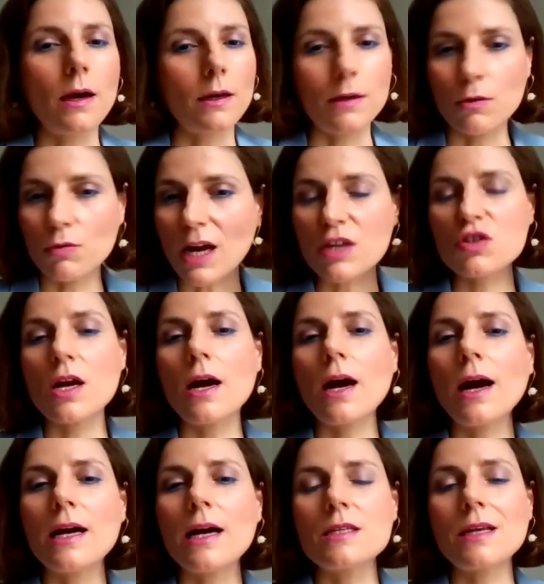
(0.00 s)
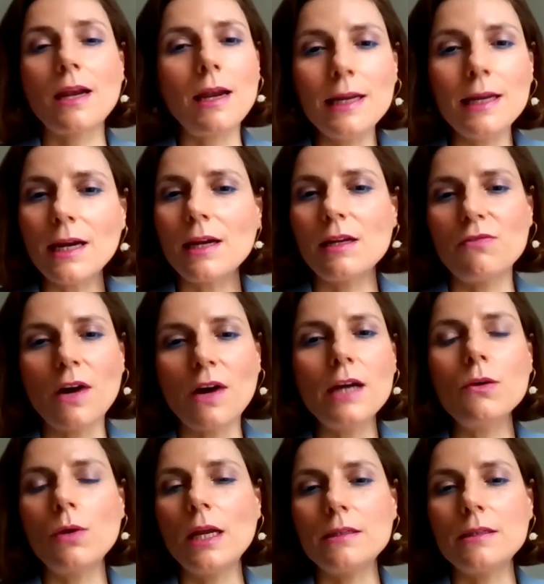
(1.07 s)
Russia has clearly
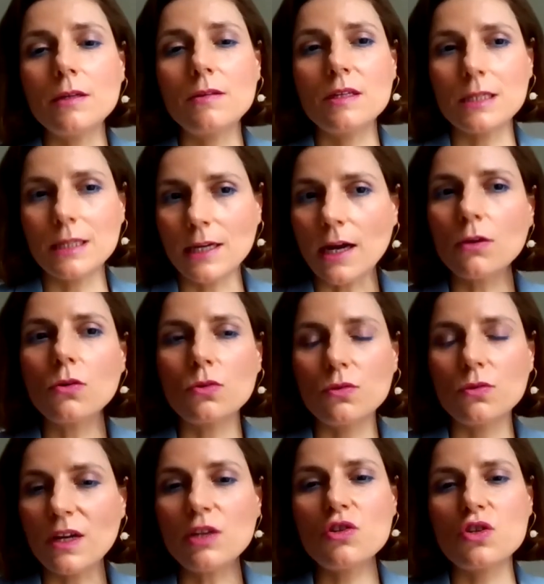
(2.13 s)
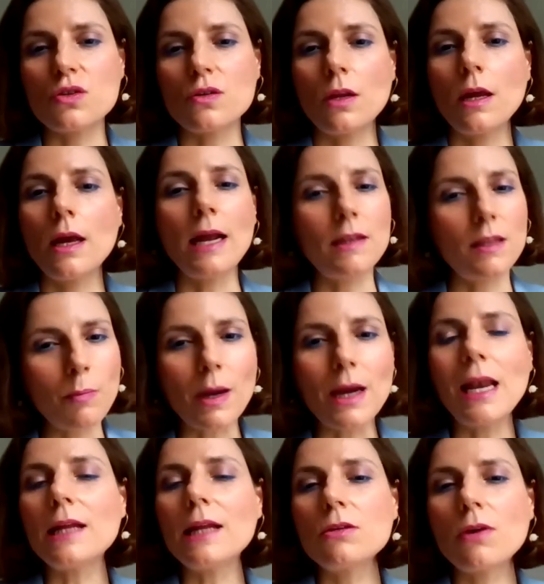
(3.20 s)
violated the Chicago Convention, and the
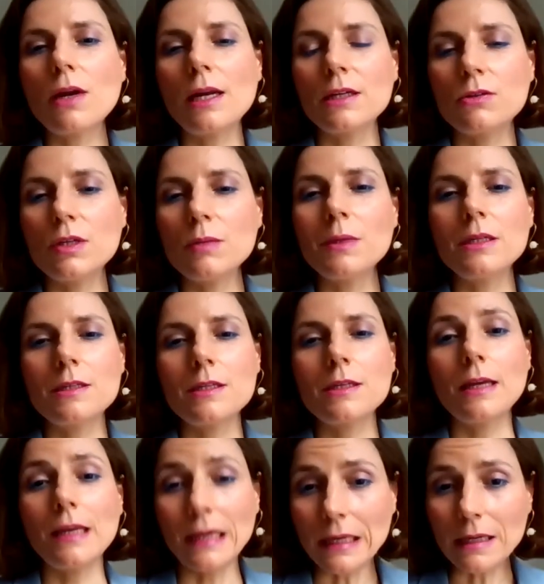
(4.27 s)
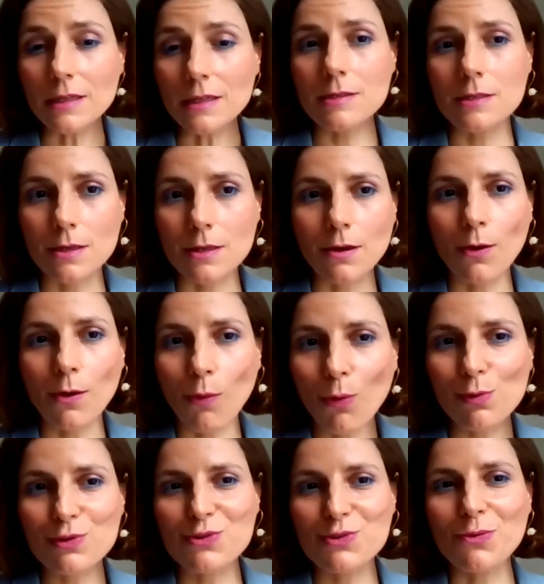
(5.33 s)
bilateral agreement is
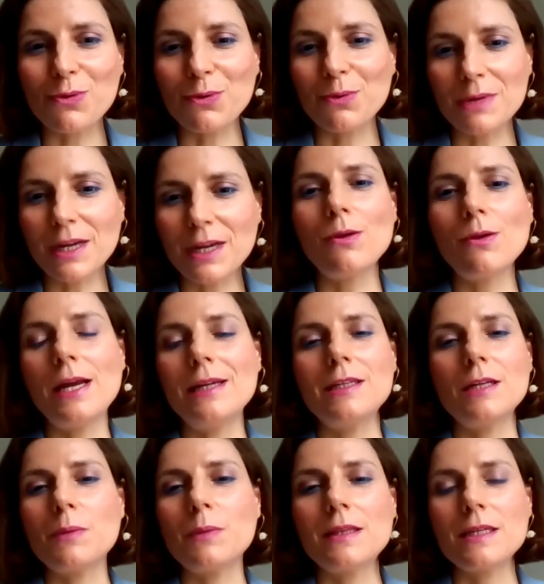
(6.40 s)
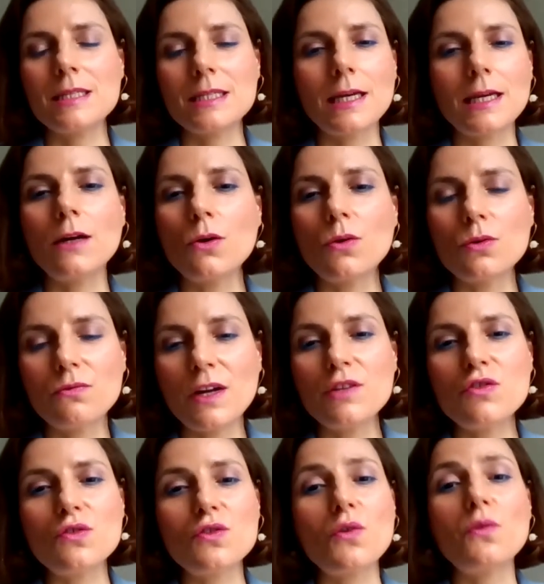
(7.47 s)
also regulated by the Chicago
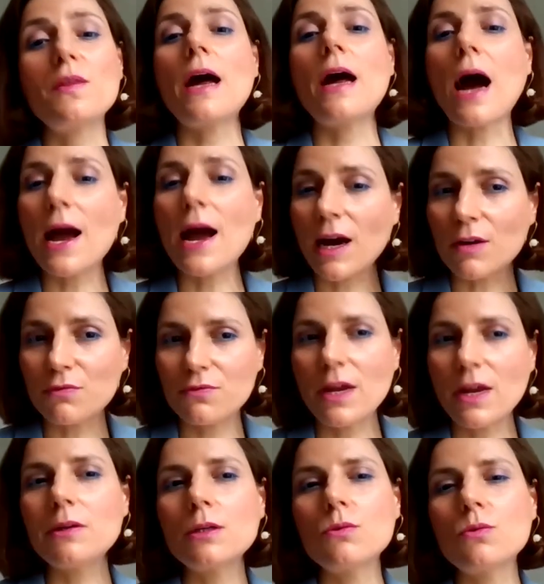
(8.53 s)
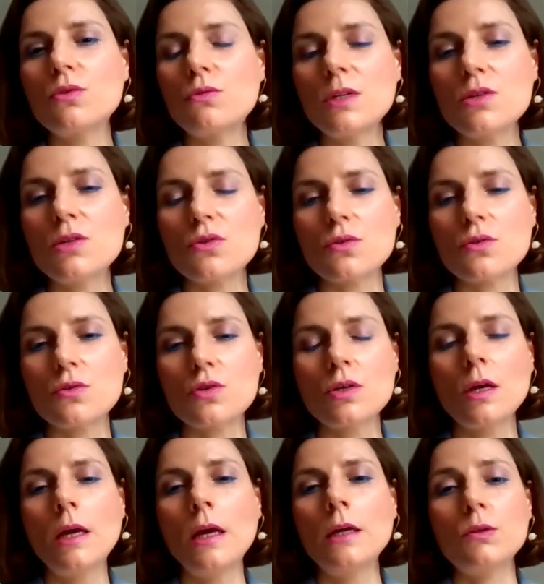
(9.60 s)
Convention. So there, I have very good reasons
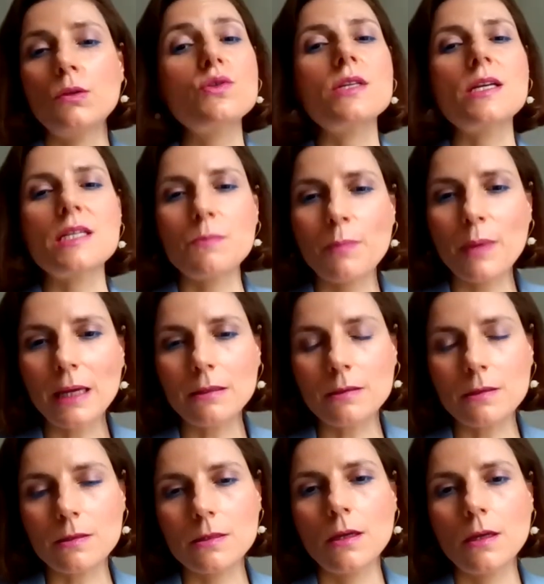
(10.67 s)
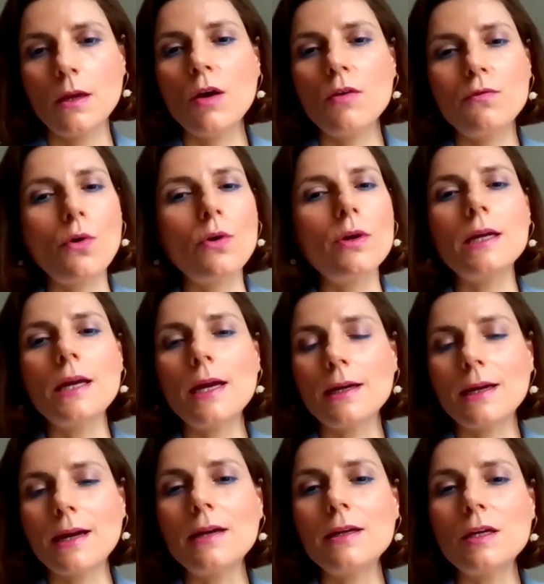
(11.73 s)
to suspend foreign air
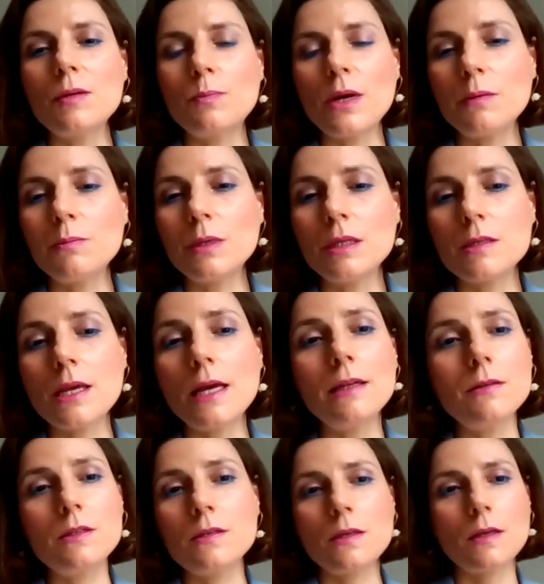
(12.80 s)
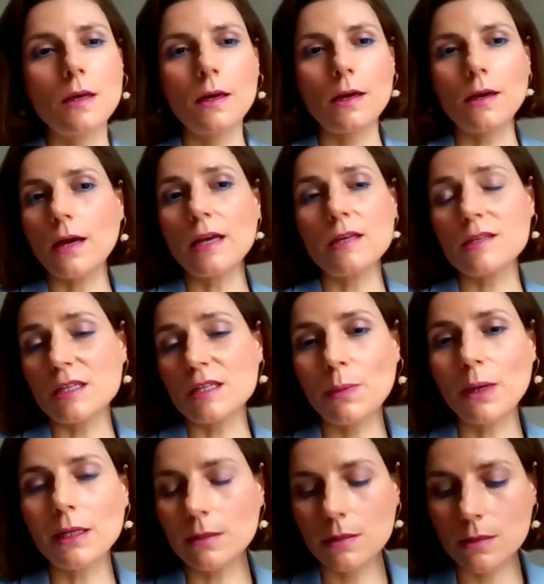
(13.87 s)
carrier permits and
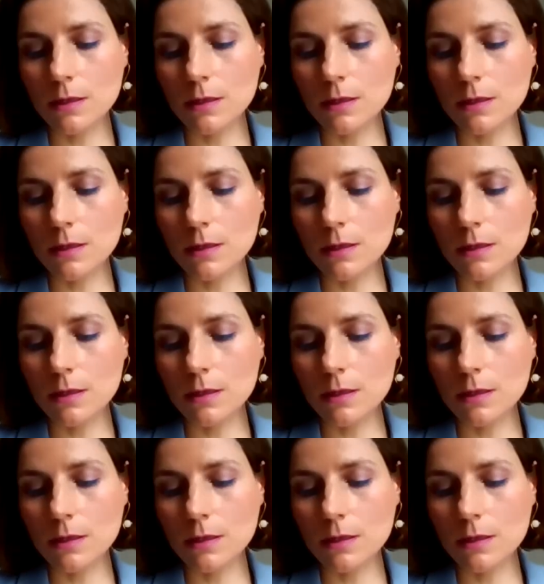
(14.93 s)
suspend